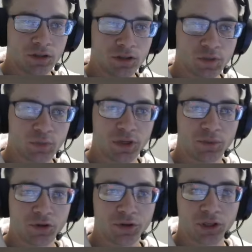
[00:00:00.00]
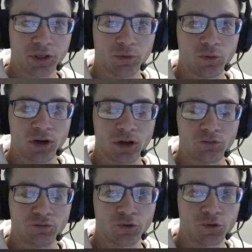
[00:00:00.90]
display mode, you're going to be one
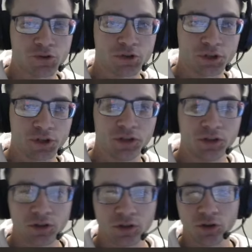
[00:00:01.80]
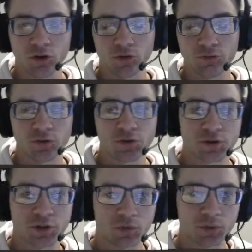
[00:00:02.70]
on full screen or full
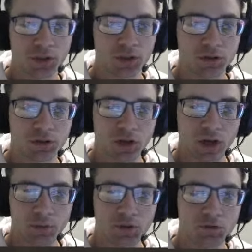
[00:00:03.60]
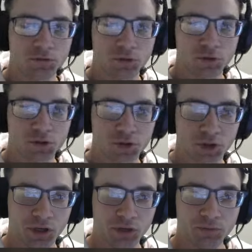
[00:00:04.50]
screen windowed. I would do full
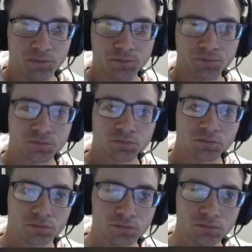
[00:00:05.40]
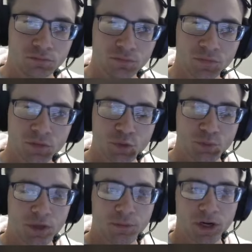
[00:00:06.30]
screen.
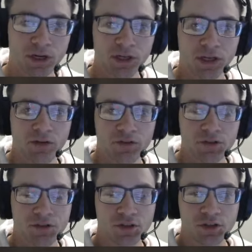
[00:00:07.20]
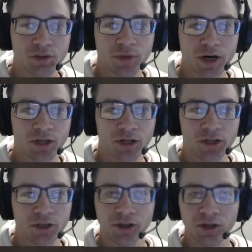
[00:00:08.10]
Display monitor, obviously your
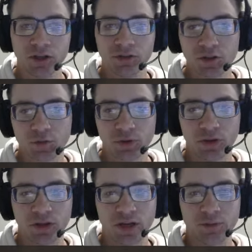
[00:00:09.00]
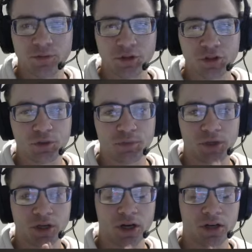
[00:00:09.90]
monitor. Display adapter should
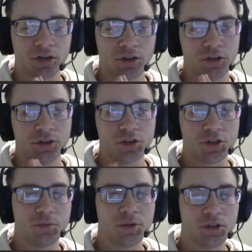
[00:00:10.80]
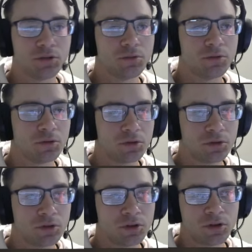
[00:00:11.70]
be on your GPU.
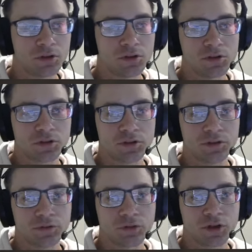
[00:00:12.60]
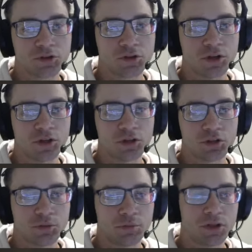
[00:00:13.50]
Screen refresh rate
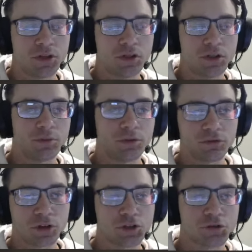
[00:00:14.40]
should be the refresh